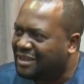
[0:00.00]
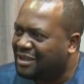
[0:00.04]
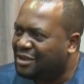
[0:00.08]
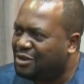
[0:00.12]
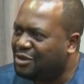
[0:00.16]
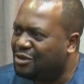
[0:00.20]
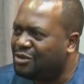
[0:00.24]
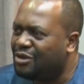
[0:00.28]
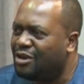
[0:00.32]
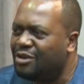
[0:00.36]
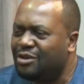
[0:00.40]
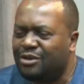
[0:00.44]

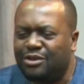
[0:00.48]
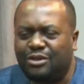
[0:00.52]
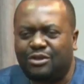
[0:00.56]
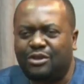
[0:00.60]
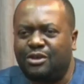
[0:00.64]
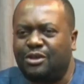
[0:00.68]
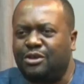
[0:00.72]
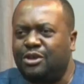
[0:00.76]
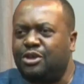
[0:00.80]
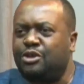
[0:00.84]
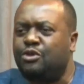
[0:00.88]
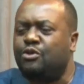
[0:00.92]
You
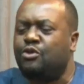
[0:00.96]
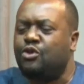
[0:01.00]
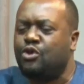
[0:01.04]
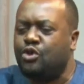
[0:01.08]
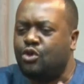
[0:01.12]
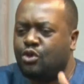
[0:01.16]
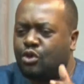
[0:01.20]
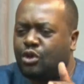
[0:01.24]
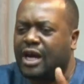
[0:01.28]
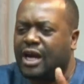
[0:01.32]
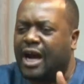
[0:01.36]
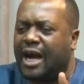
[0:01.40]

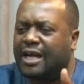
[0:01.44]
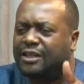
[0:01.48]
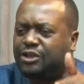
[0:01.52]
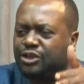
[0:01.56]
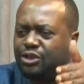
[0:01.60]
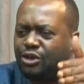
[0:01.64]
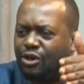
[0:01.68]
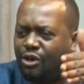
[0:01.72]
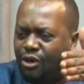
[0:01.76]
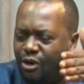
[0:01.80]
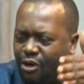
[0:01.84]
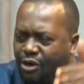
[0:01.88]
look at
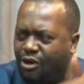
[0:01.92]
your